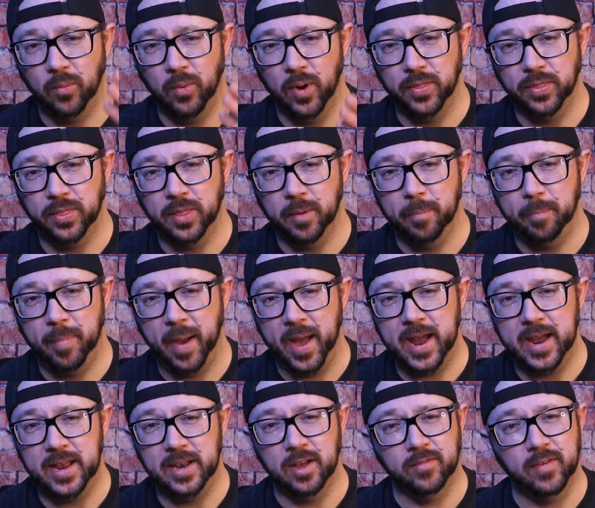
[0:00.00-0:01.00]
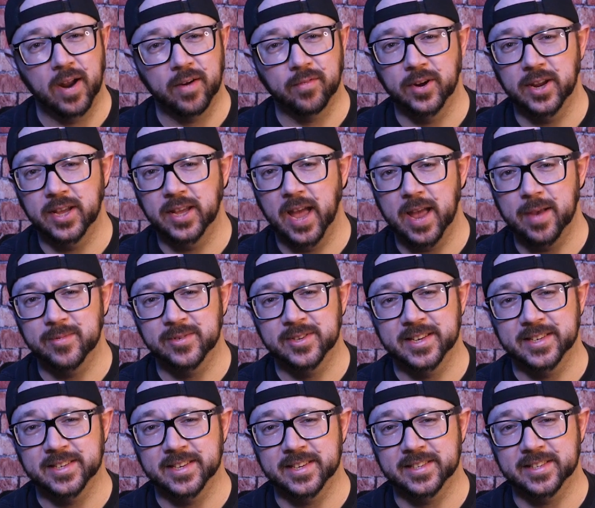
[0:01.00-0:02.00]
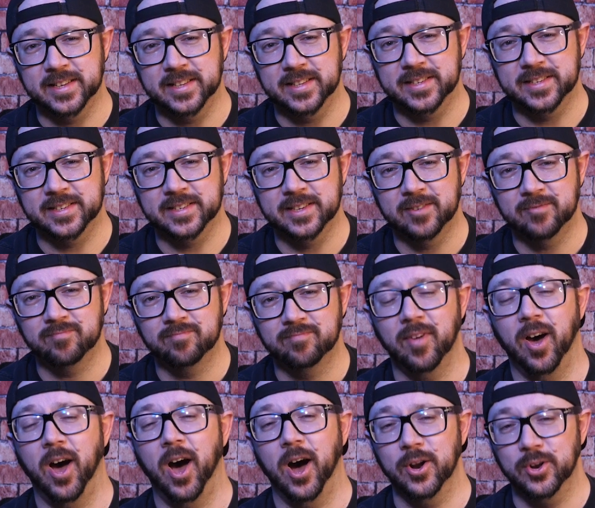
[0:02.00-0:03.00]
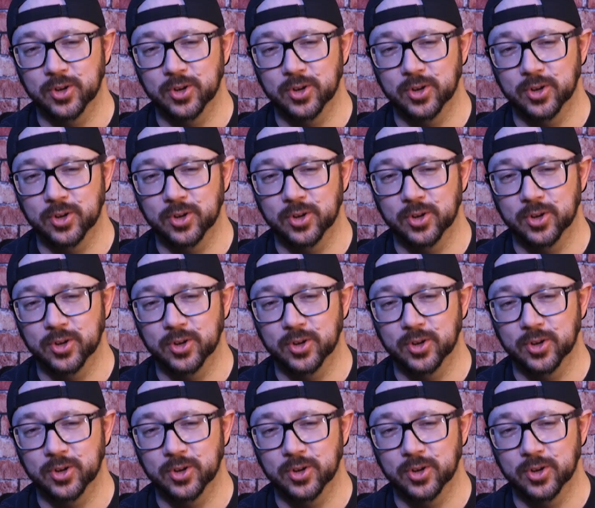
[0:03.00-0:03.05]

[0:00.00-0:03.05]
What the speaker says: with the bane of every game's existence, a